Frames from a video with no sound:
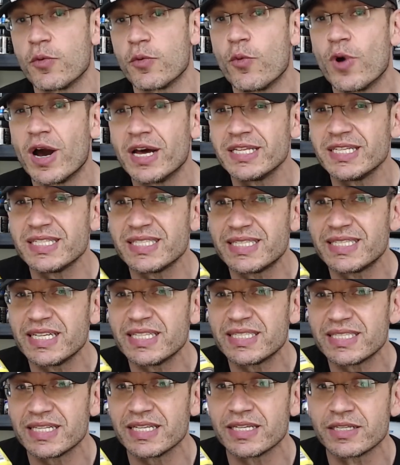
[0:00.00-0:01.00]
What is
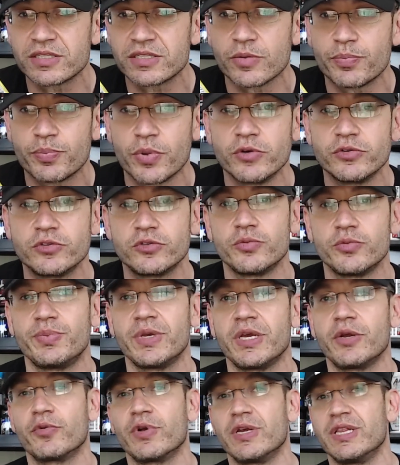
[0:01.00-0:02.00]
this thing supposed to
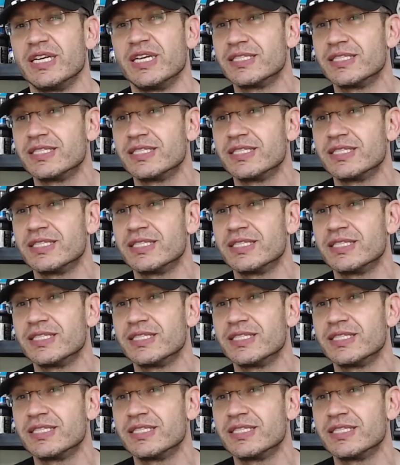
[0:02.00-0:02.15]
be really?